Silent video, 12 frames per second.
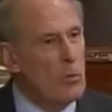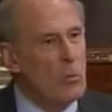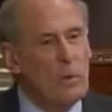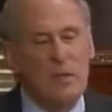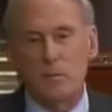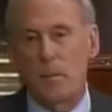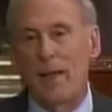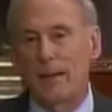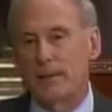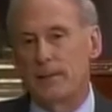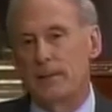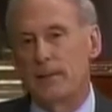we
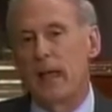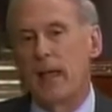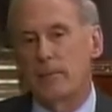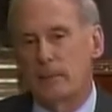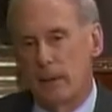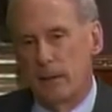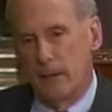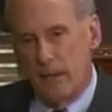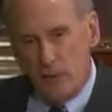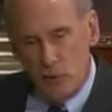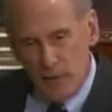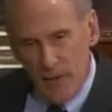spent
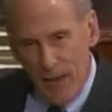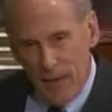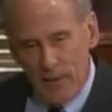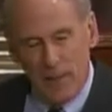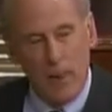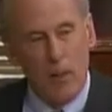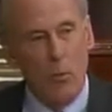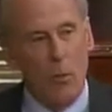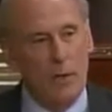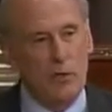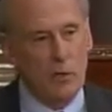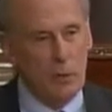into debt
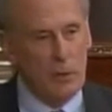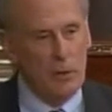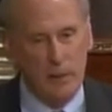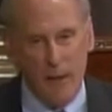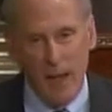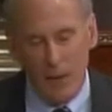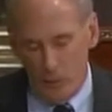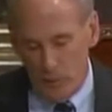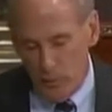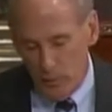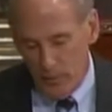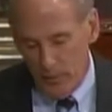$1 trillion
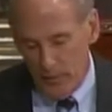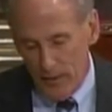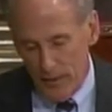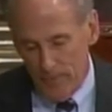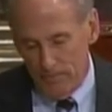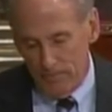worth of debt.